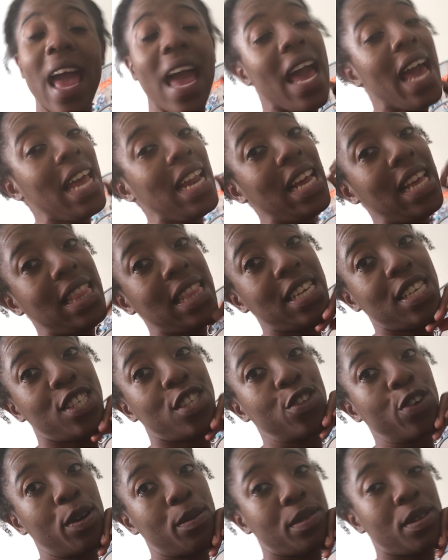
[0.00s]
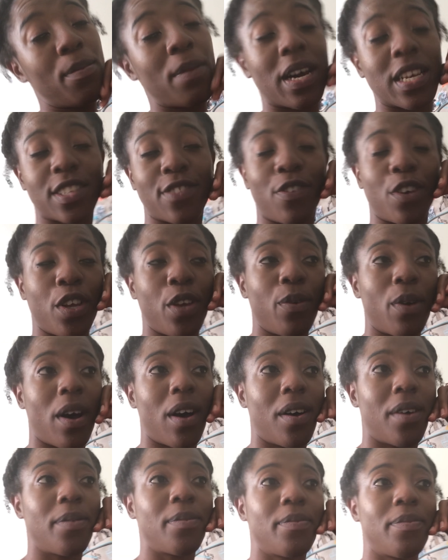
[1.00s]
and in the description box for you
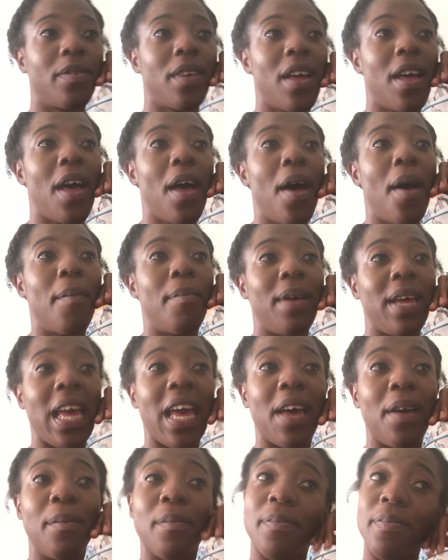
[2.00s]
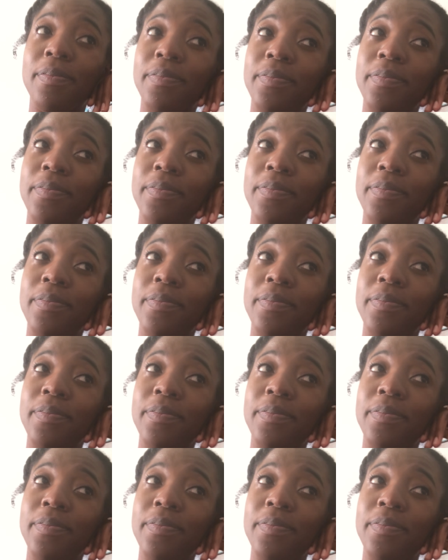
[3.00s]
all. But yeah,